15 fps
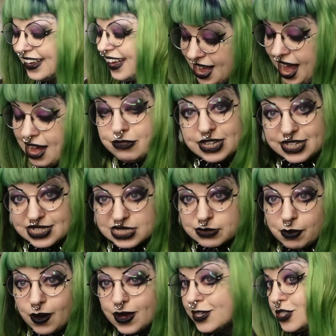Have I
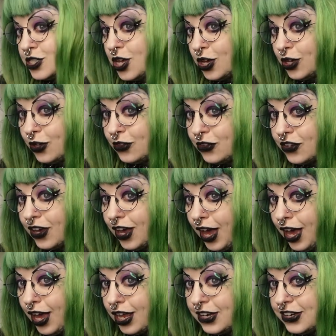inspired you
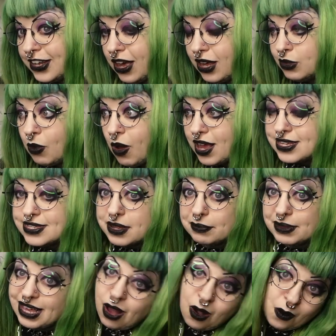to DIY
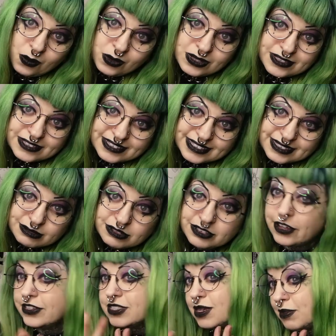something old?
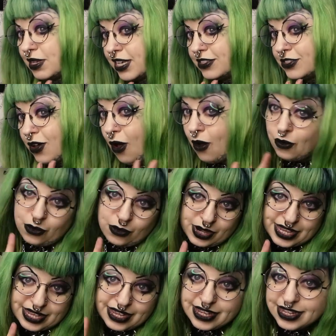Turn something into
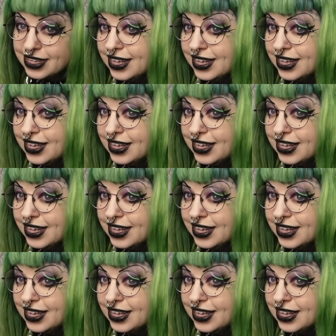horror-y?